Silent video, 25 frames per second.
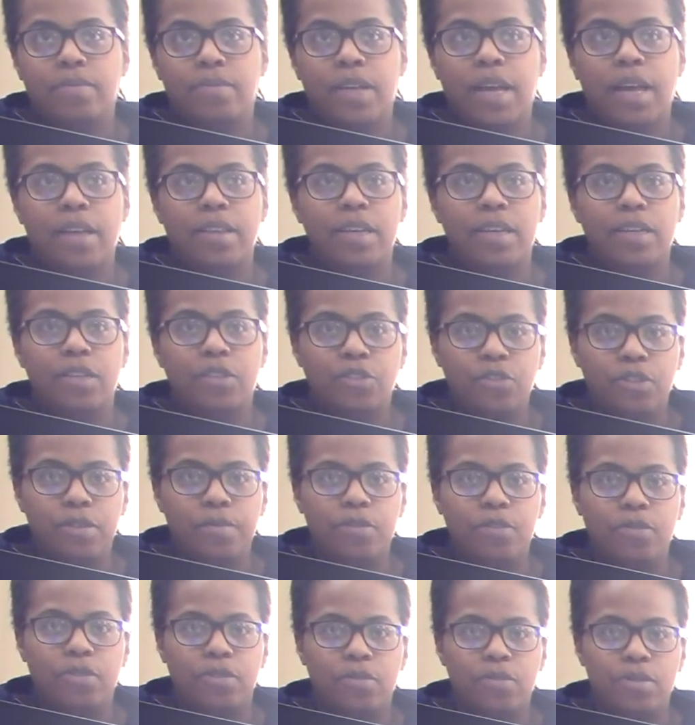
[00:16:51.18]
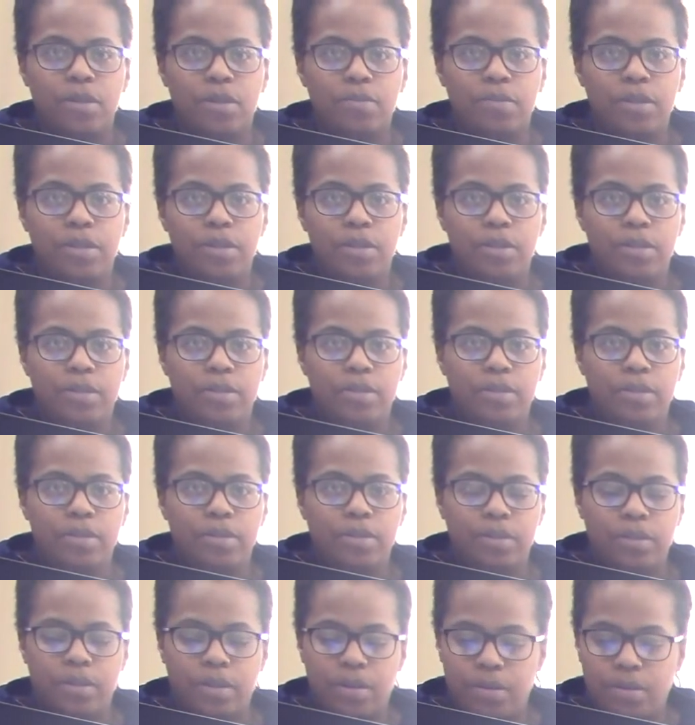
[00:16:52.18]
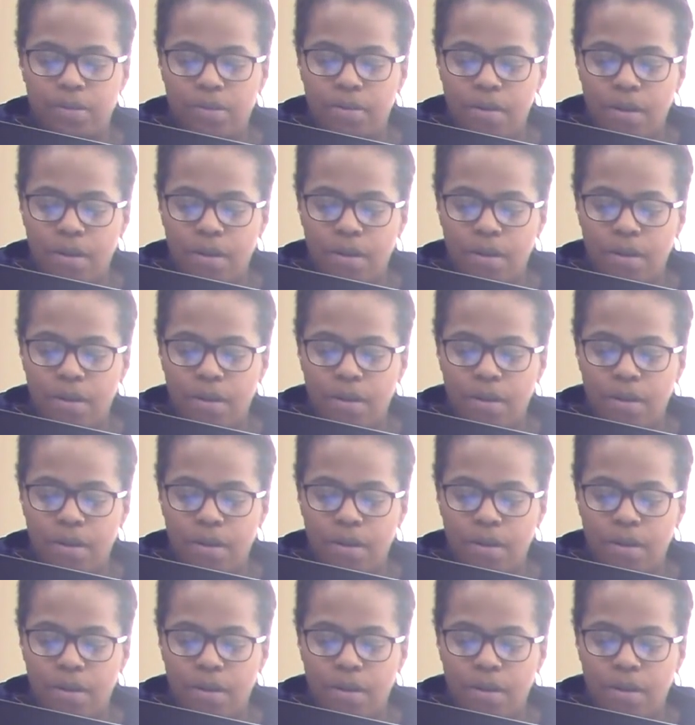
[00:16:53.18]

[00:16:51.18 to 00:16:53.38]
they contribute to what we do. So